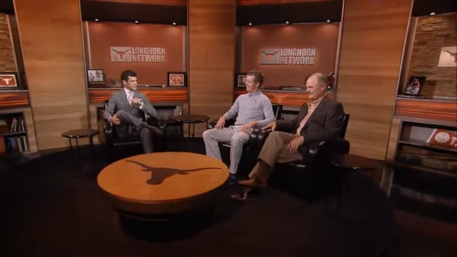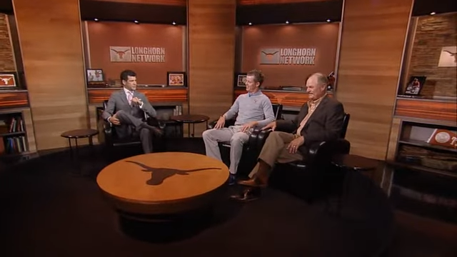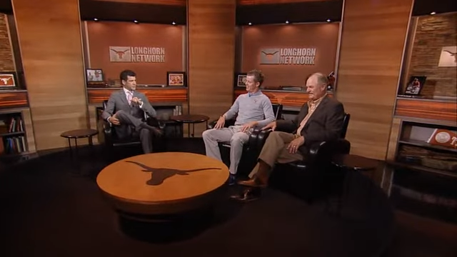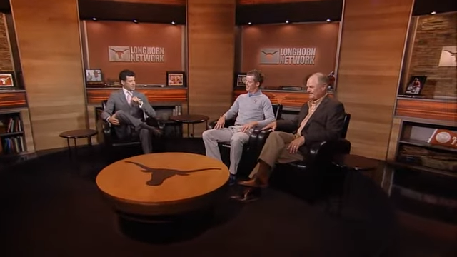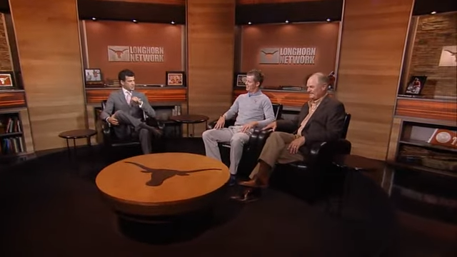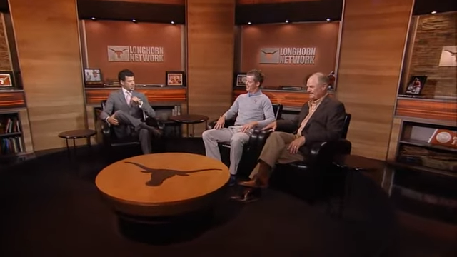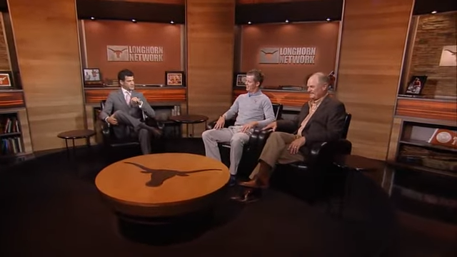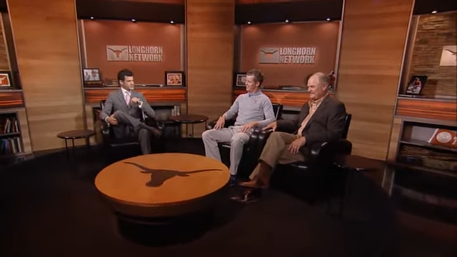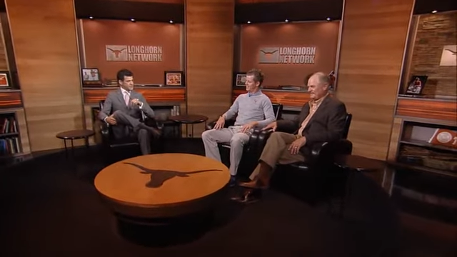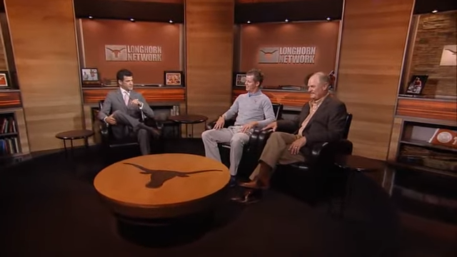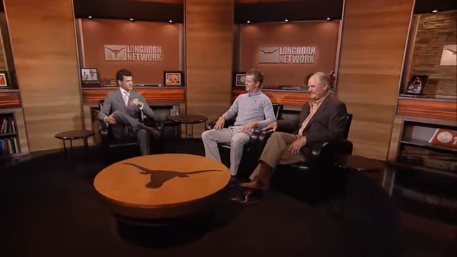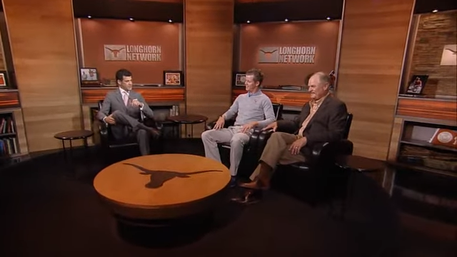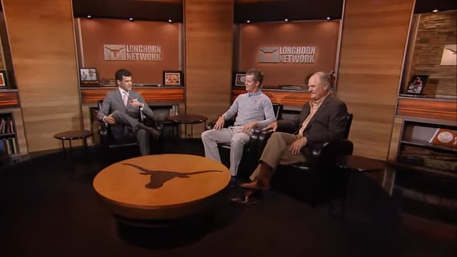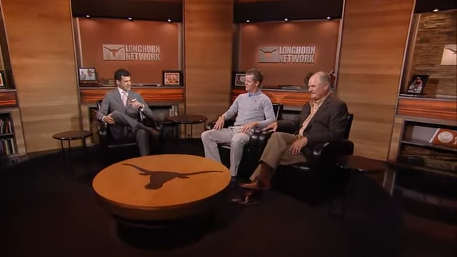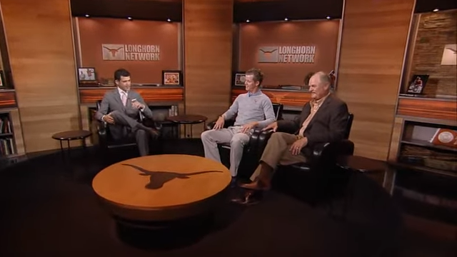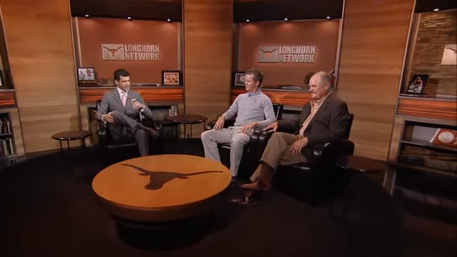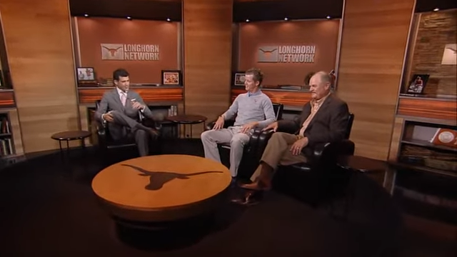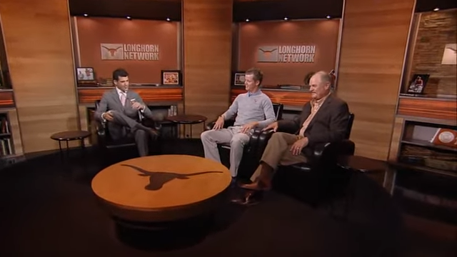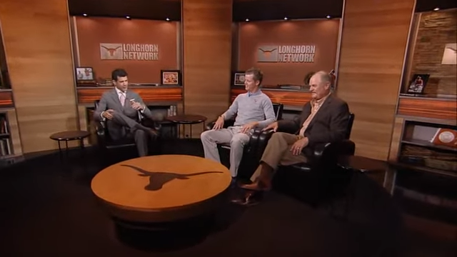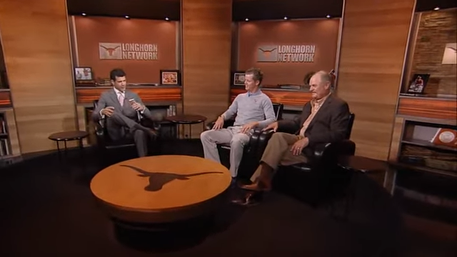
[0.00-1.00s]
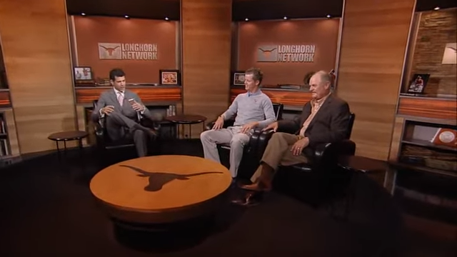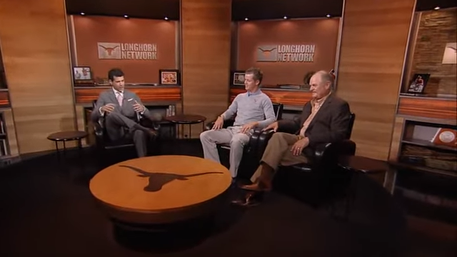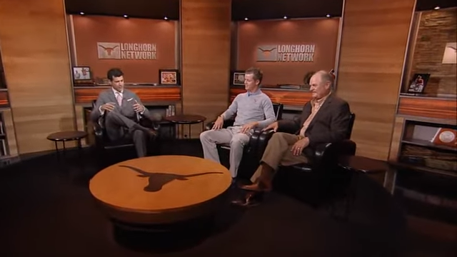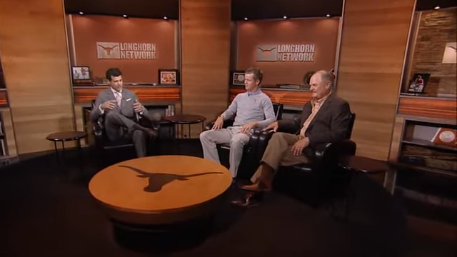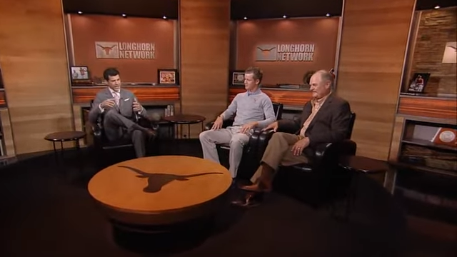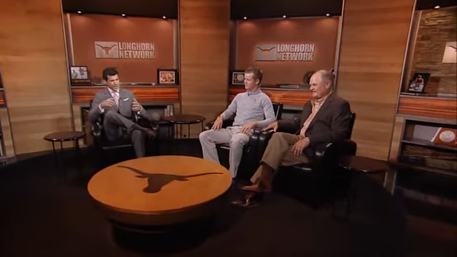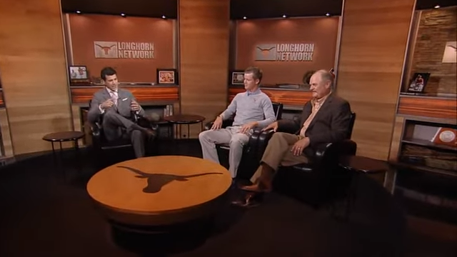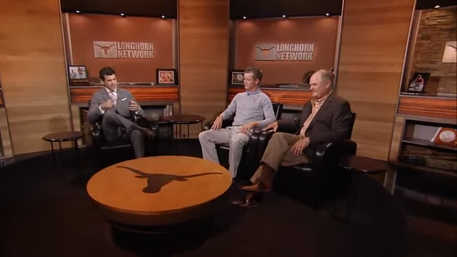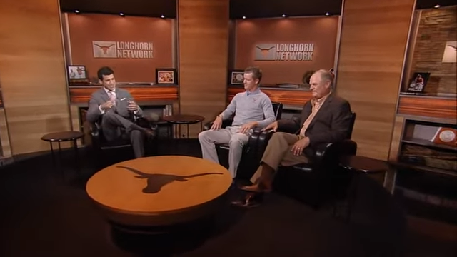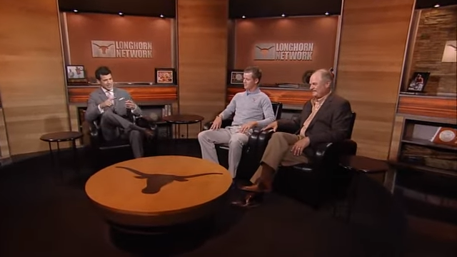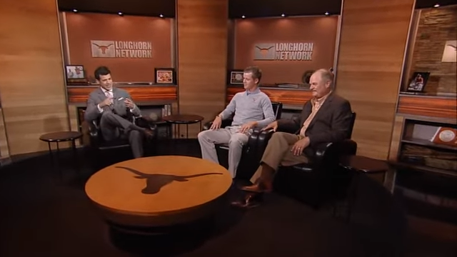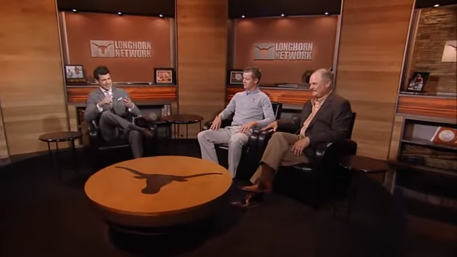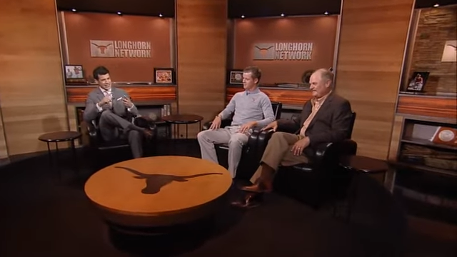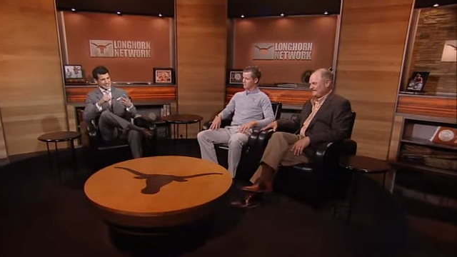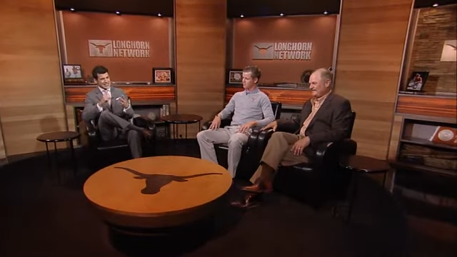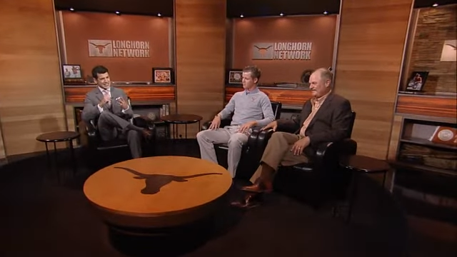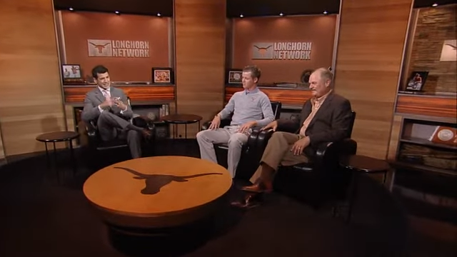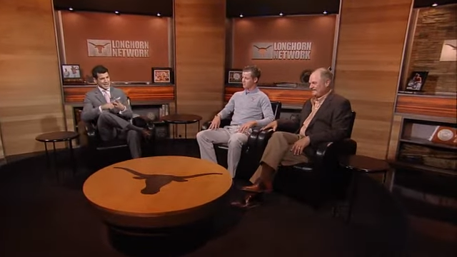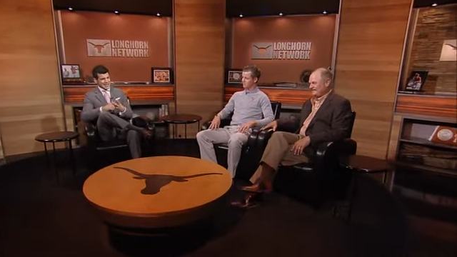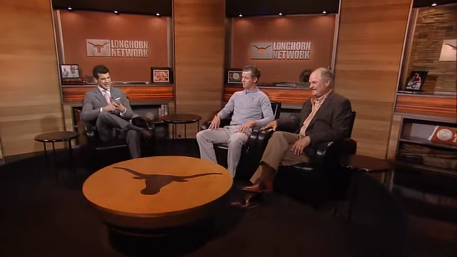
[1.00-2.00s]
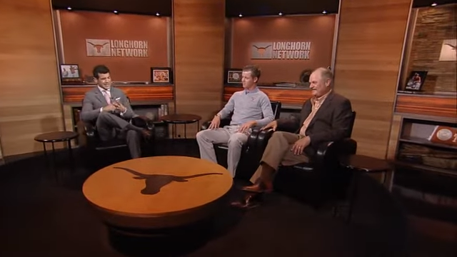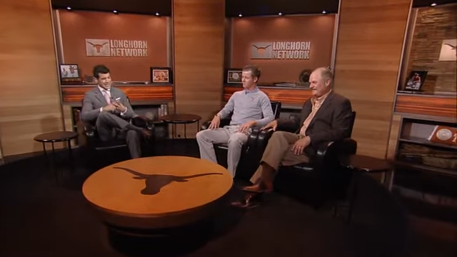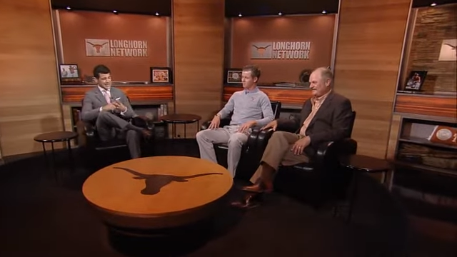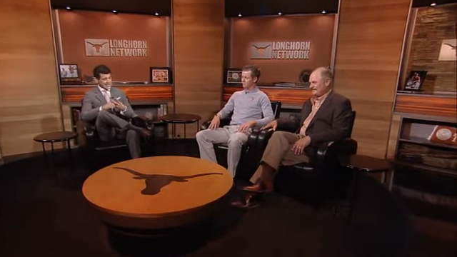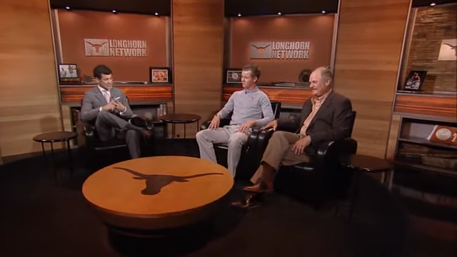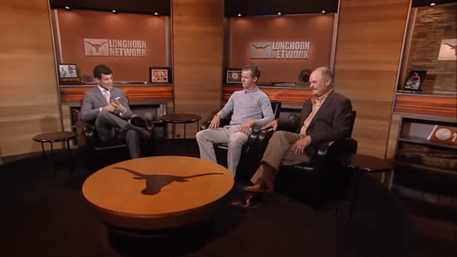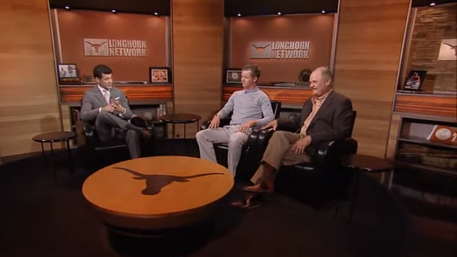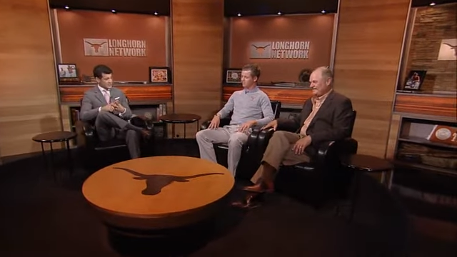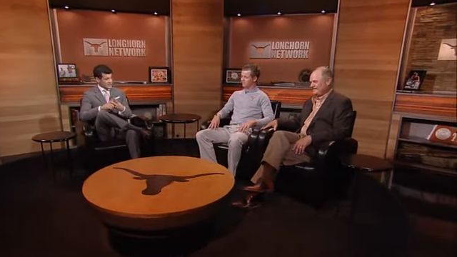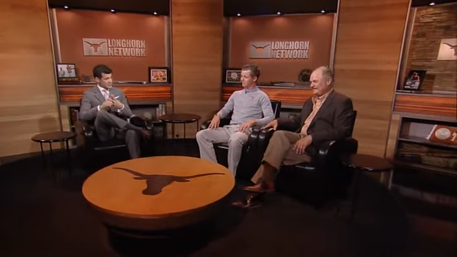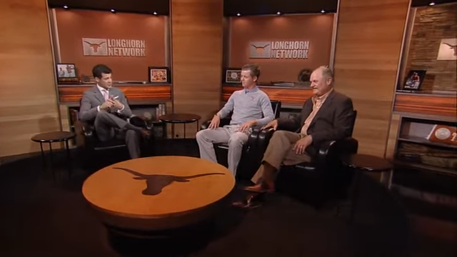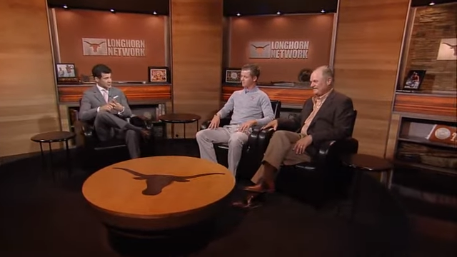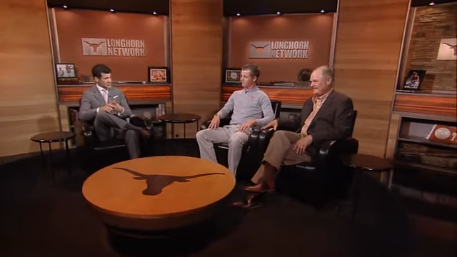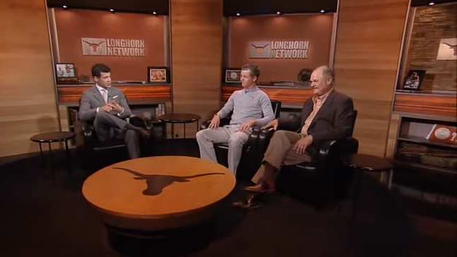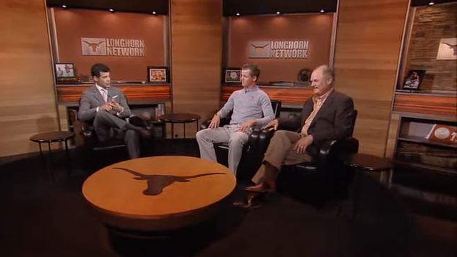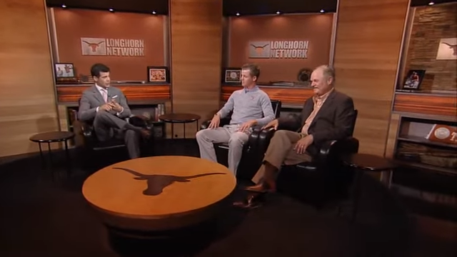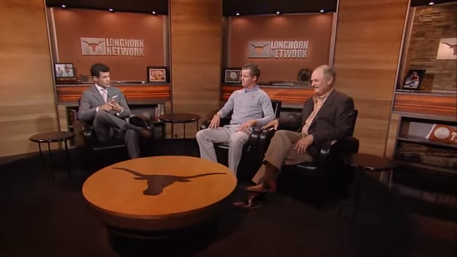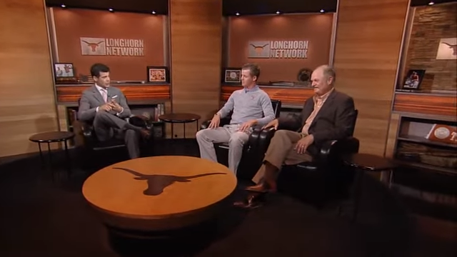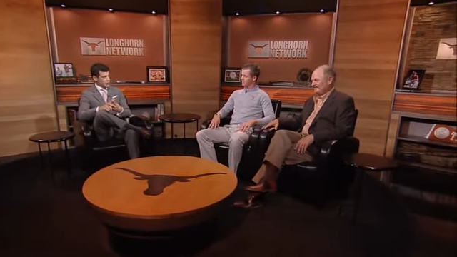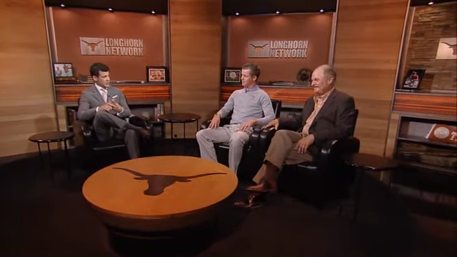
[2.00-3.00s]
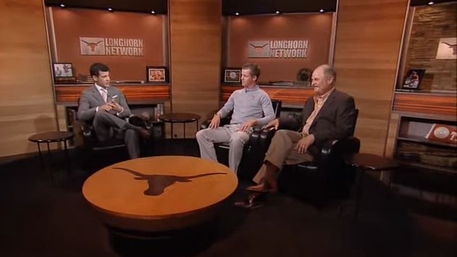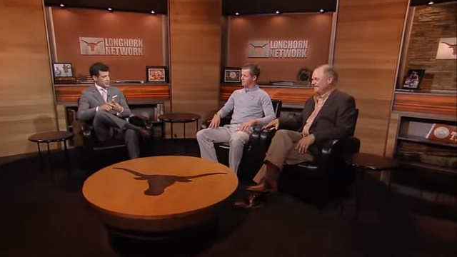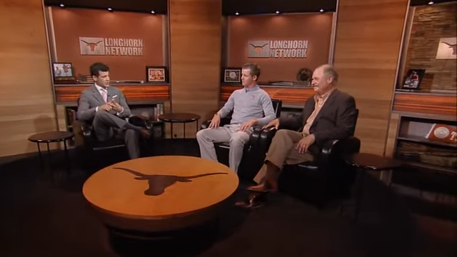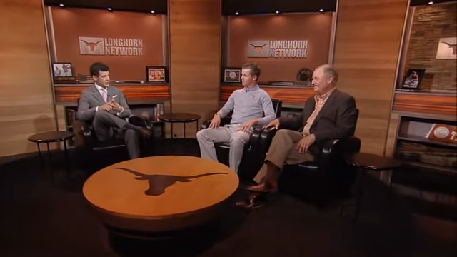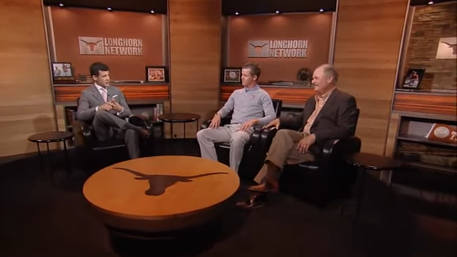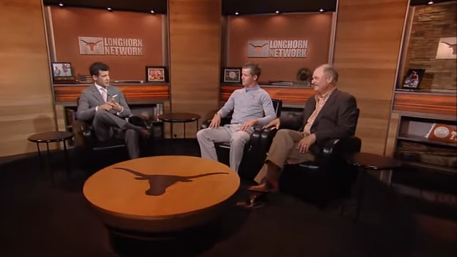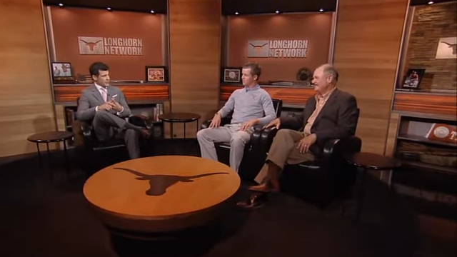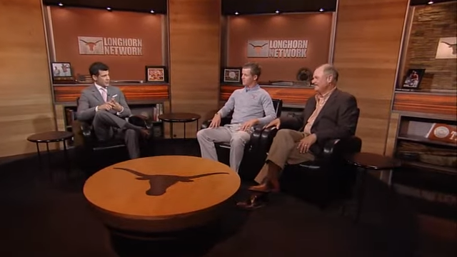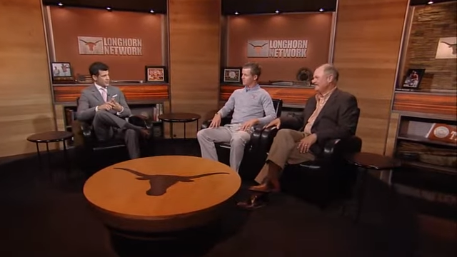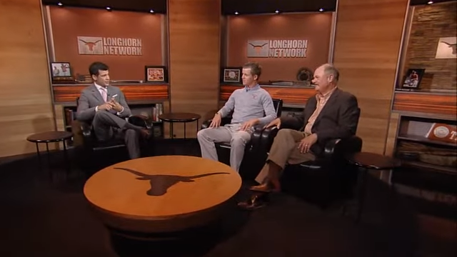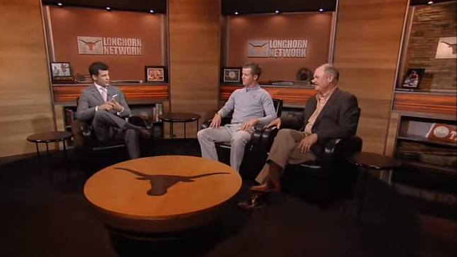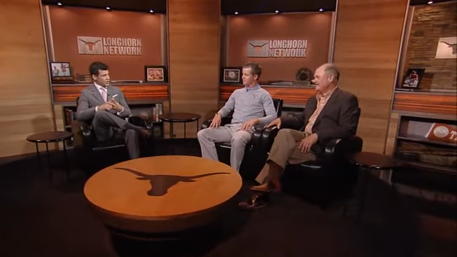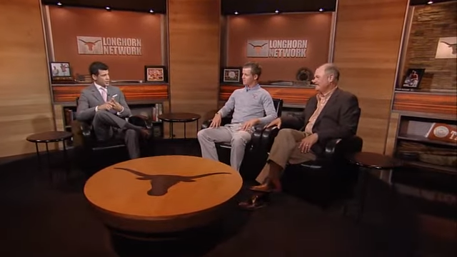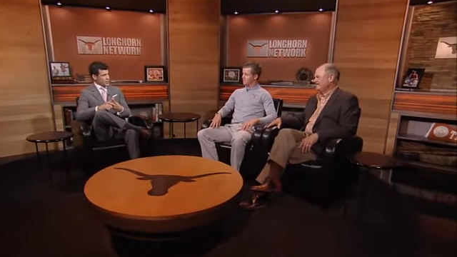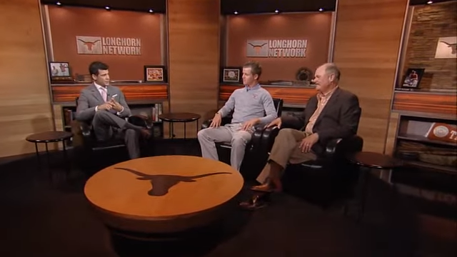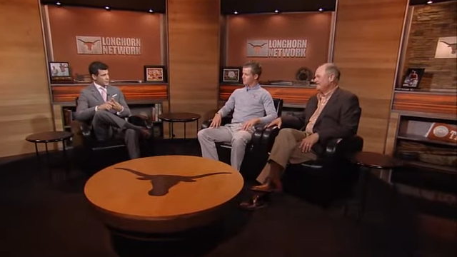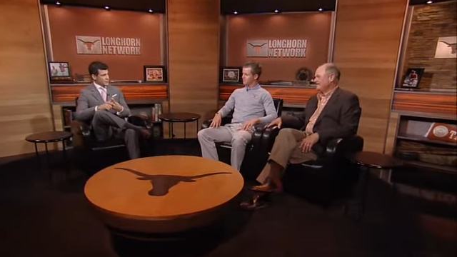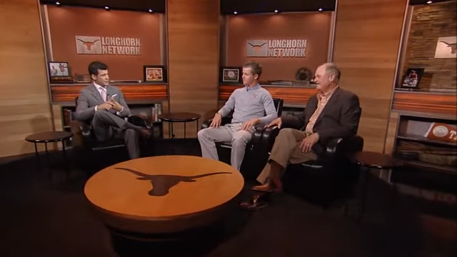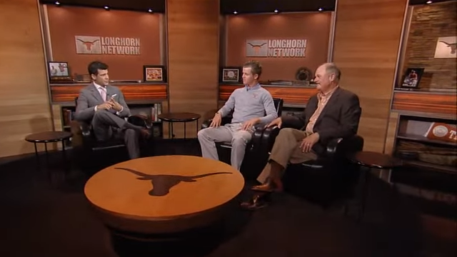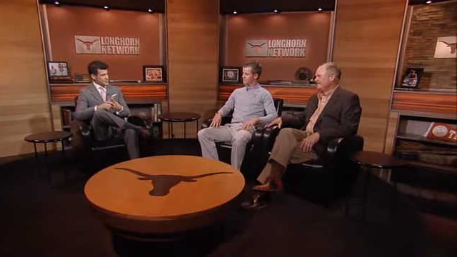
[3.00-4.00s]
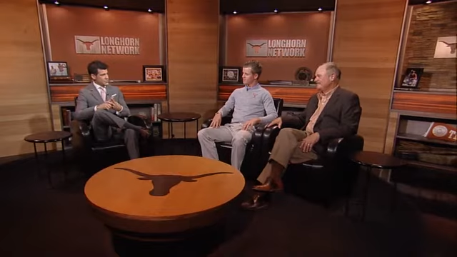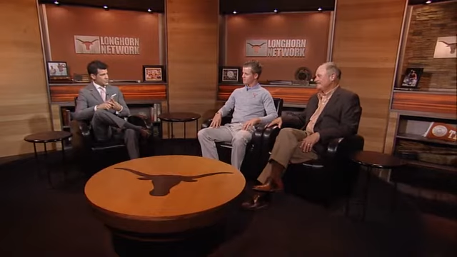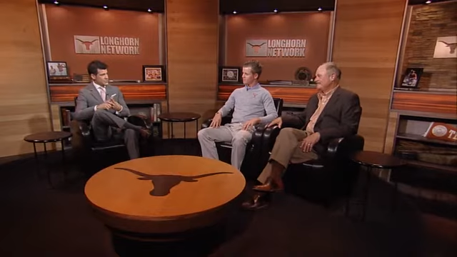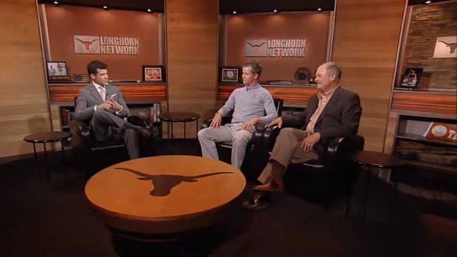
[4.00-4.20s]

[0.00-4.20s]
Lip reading: [unreadable: no face in view]